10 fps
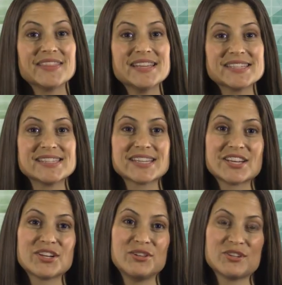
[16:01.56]
This is the
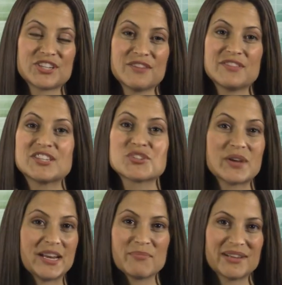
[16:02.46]
conclusion of this
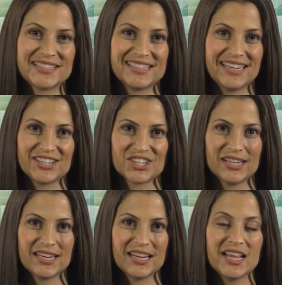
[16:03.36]
training
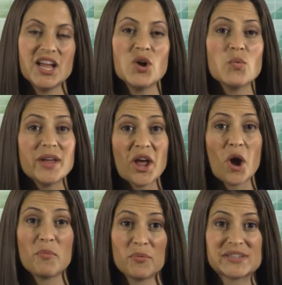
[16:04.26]
presentation. We
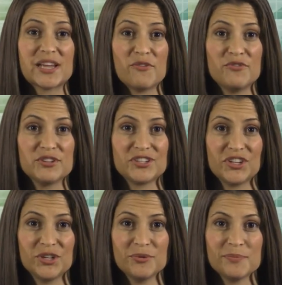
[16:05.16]
hope it was helpful to
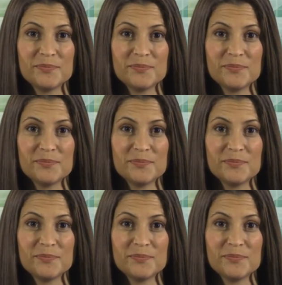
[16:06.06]
you.